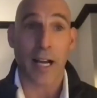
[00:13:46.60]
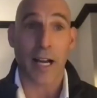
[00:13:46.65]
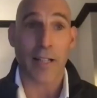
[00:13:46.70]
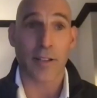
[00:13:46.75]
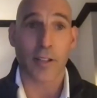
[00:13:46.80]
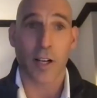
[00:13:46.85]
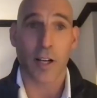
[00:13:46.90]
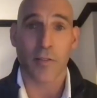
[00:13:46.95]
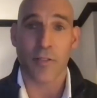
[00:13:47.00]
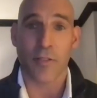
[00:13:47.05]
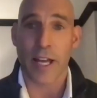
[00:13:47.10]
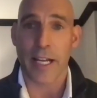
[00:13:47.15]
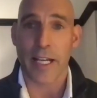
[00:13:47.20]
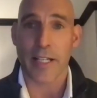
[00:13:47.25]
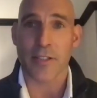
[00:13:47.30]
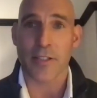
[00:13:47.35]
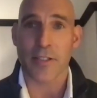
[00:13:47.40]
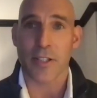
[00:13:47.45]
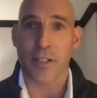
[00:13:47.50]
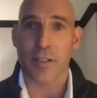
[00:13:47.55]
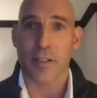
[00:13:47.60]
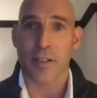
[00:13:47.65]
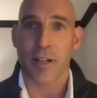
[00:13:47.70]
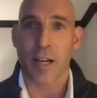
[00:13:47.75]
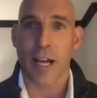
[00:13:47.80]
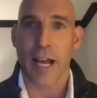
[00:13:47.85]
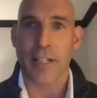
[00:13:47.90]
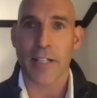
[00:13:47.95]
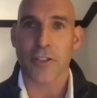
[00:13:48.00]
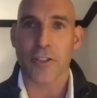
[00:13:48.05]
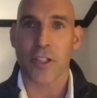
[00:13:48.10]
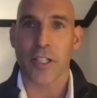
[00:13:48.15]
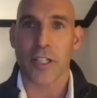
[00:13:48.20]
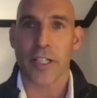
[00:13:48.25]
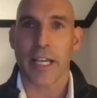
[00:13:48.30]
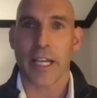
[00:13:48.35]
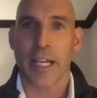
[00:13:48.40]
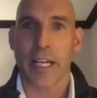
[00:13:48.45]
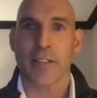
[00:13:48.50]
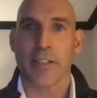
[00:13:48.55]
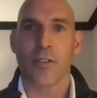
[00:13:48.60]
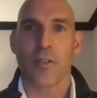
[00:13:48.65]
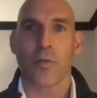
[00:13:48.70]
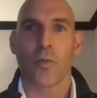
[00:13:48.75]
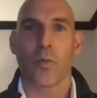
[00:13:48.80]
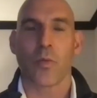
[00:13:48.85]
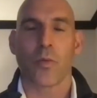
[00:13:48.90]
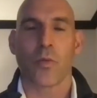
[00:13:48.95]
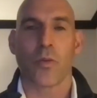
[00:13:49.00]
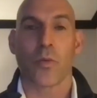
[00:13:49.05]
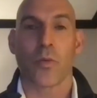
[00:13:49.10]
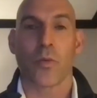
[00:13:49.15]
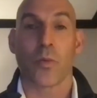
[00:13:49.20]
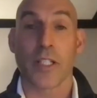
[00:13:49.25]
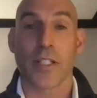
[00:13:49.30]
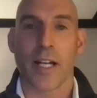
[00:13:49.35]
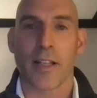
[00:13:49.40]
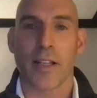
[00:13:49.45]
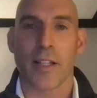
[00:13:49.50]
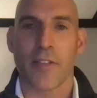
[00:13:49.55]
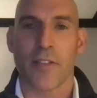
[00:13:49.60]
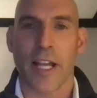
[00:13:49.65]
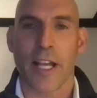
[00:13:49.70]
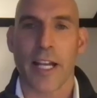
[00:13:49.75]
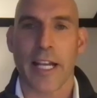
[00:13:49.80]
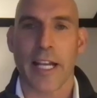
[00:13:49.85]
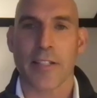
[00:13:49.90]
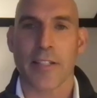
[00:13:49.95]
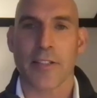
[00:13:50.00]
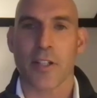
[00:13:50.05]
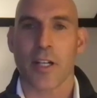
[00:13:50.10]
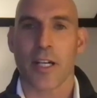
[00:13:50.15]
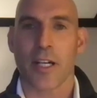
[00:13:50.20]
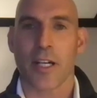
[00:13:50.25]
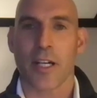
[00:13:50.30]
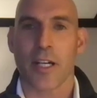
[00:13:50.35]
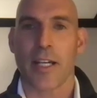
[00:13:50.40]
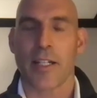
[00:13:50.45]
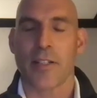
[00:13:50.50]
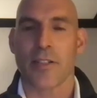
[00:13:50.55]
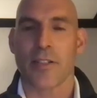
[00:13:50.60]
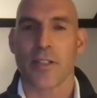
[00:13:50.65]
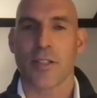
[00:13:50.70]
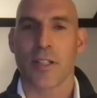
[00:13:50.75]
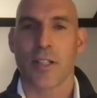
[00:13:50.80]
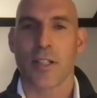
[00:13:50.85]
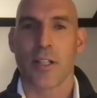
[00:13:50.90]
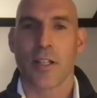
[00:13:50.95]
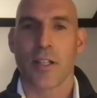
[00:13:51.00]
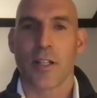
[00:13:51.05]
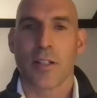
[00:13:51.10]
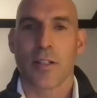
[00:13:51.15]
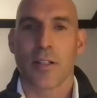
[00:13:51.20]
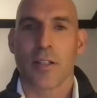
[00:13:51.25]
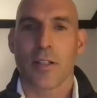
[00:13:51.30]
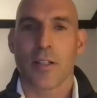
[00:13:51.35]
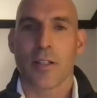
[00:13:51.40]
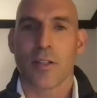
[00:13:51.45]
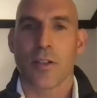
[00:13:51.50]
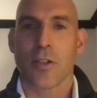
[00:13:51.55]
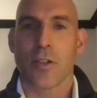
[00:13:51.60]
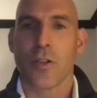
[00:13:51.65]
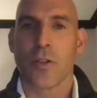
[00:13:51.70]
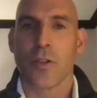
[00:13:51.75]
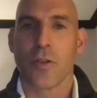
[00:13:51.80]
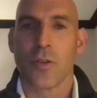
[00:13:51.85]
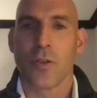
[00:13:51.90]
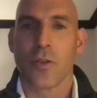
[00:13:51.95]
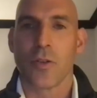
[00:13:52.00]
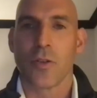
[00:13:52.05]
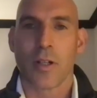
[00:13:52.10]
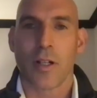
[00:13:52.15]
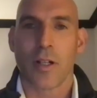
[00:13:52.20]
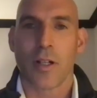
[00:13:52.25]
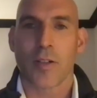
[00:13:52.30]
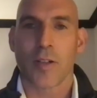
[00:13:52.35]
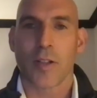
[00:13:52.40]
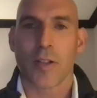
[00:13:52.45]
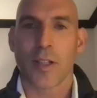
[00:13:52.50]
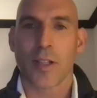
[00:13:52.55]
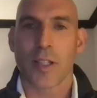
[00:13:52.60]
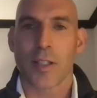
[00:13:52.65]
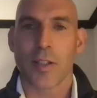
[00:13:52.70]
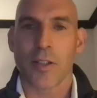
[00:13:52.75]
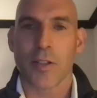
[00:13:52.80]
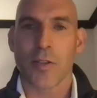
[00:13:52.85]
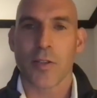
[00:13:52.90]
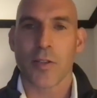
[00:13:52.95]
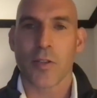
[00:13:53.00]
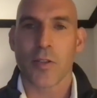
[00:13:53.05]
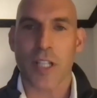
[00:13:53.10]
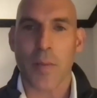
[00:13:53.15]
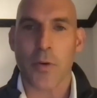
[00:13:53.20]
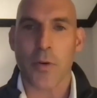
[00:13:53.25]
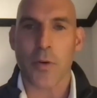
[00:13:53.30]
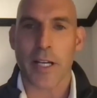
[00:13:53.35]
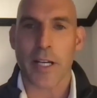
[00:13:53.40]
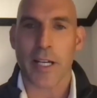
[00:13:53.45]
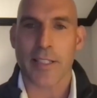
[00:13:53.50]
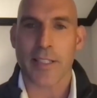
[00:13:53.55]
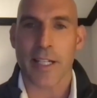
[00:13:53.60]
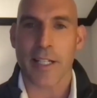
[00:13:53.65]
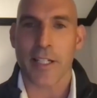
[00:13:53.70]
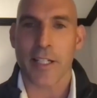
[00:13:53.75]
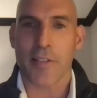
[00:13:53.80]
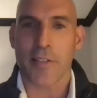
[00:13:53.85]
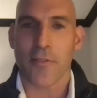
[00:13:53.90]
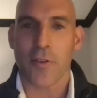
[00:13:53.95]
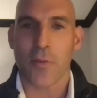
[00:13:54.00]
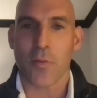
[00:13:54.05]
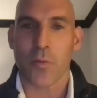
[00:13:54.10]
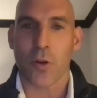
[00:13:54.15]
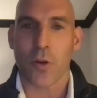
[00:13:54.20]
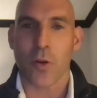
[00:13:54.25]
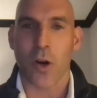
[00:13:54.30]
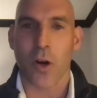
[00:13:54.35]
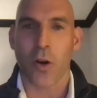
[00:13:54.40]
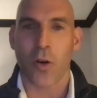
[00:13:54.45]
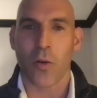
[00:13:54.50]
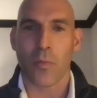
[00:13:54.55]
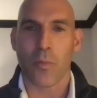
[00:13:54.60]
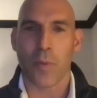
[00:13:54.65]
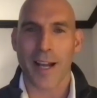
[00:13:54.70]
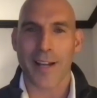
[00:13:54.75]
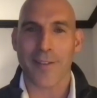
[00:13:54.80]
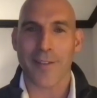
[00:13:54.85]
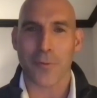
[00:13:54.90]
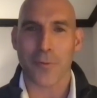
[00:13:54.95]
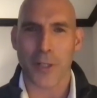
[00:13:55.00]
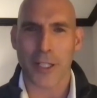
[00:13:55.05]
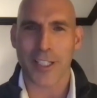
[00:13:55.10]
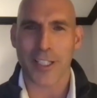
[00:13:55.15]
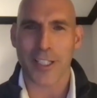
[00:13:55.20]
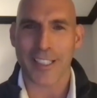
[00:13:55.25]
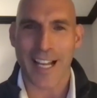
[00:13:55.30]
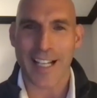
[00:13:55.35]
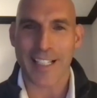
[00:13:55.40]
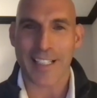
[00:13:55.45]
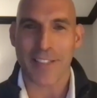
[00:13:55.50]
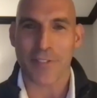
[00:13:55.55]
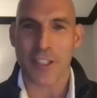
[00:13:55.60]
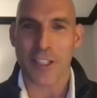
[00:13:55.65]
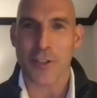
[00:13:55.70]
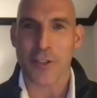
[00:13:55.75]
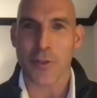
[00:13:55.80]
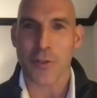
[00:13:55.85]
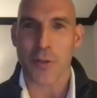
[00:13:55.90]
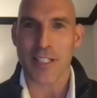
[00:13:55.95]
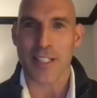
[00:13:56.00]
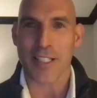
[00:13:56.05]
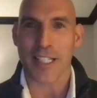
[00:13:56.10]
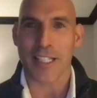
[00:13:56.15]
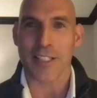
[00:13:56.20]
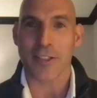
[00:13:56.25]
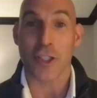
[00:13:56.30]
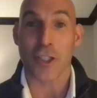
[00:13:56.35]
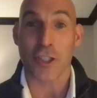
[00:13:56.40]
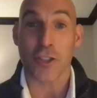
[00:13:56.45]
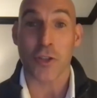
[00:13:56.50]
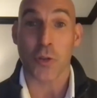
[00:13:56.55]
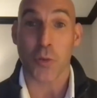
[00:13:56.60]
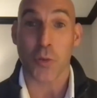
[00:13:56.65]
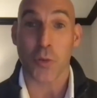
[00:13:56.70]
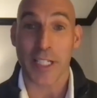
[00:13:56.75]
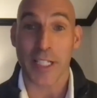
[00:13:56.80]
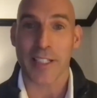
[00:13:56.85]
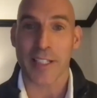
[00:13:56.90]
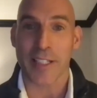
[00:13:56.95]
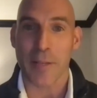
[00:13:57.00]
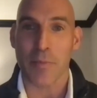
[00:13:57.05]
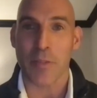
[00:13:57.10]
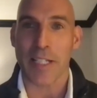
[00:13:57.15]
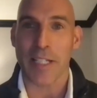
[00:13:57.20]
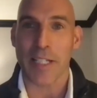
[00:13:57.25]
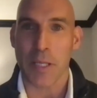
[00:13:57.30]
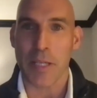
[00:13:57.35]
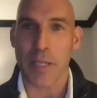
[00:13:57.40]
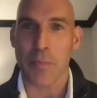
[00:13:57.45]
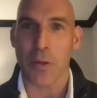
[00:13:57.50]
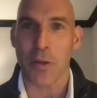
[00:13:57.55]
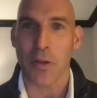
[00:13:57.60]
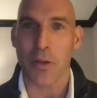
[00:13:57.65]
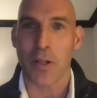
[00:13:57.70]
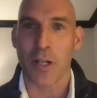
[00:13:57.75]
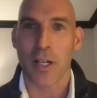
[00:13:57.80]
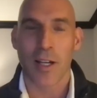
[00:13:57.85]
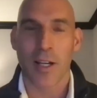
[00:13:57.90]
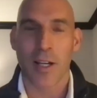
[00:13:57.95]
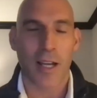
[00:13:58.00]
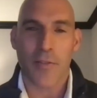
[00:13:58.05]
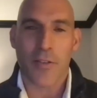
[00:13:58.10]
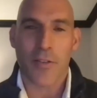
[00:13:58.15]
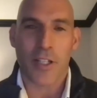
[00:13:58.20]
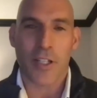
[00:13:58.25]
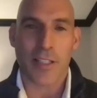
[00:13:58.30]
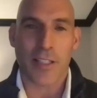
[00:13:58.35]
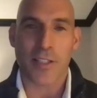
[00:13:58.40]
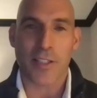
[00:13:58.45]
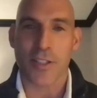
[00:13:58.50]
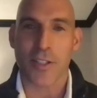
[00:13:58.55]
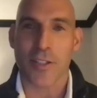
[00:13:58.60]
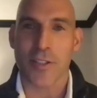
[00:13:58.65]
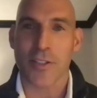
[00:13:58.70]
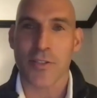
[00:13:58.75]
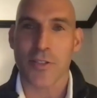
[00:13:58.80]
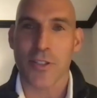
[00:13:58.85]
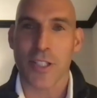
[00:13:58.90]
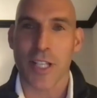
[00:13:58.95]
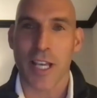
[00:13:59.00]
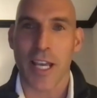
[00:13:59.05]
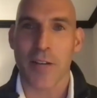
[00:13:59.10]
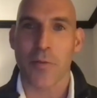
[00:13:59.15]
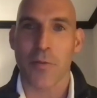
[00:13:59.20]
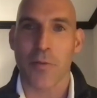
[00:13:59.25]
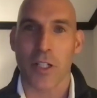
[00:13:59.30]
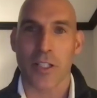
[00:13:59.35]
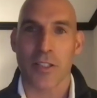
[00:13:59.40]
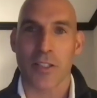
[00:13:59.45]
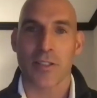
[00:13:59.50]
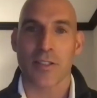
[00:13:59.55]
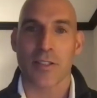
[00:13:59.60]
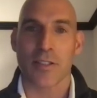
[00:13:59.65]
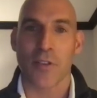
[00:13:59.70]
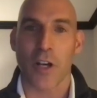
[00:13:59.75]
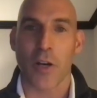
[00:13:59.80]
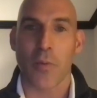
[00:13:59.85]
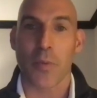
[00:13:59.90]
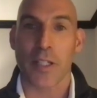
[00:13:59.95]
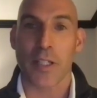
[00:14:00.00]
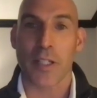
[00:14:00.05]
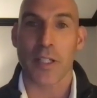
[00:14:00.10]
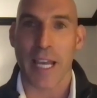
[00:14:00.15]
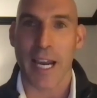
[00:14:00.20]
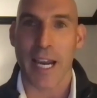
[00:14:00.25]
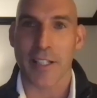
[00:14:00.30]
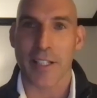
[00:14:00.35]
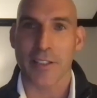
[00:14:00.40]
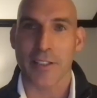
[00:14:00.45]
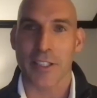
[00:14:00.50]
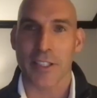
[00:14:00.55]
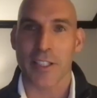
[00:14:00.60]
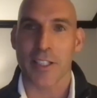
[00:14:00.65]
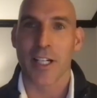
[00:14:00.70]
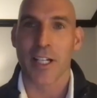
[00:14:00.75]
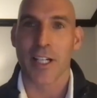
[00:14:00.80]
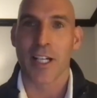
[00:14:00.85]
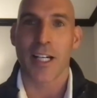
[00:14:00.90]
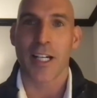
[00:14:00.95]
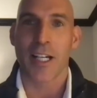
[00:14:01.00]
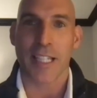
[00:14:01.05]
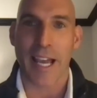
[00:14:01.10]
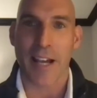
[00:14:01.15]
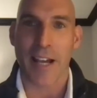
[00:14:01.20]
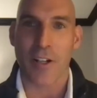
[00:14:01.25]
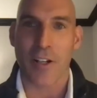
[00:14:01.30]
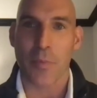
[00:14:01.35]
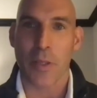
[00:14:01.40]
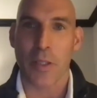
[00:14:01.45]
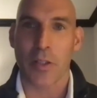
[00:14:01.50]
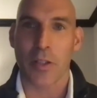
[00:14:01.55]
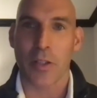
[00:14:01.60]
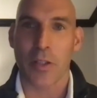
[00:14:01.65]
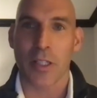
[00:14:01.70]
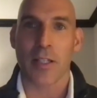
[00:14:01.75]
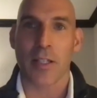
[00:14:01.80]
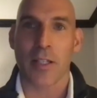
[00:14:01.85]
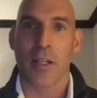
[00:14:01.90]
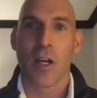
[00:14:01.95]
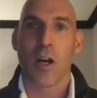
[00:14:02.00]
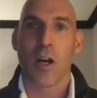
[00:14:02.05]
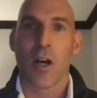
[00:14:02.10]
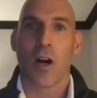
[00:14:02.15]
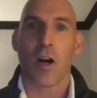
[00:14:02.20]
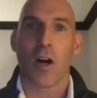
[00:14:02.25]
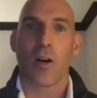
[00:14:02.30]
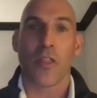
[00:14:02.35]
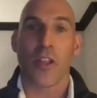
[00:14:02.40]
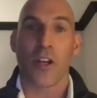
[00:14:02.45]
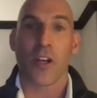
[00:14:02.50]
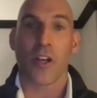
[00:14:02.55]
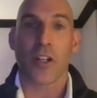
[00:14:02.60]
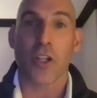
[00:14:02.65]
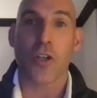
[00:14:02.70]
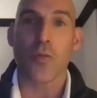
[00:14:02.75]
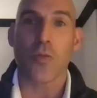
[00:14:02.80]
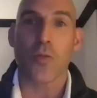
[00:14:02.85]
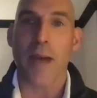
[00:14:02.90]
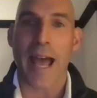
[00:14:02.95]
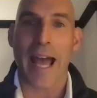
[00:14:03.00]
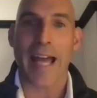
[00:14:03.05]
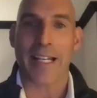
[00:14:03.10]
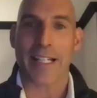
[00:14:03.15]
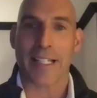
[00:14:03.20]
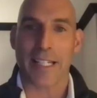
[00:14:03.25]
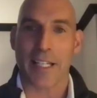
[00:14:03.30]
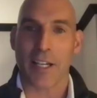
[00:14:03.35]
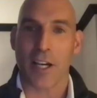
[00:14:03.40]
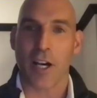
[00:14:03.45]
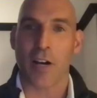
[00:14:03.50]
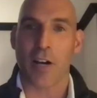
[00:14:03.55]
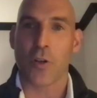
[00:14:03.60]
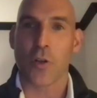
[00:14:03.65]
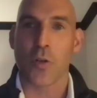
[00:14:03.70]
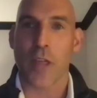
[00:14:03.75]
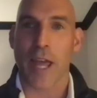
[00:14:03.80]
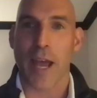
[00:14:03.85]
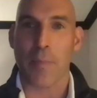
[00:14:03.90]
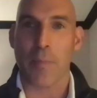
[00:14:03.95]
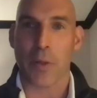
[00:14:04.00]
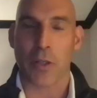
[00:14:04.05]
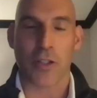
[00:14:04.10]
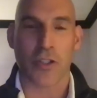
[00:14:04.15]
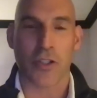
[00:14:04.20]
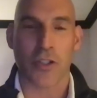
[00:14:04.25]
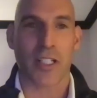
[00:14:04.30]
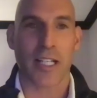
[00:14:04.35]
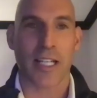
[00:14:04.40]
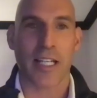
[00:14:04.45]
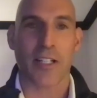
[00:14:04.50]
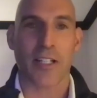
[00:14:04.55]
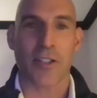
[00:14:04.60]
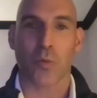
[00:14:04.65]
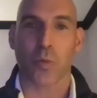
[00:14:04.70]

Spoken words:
love that answer, actually. And the reason I love that answer is you you separate identity from role by really not even addressing it, just treating them like people. Everything I just heard you say was developing character, accountability, the humanity of who that person is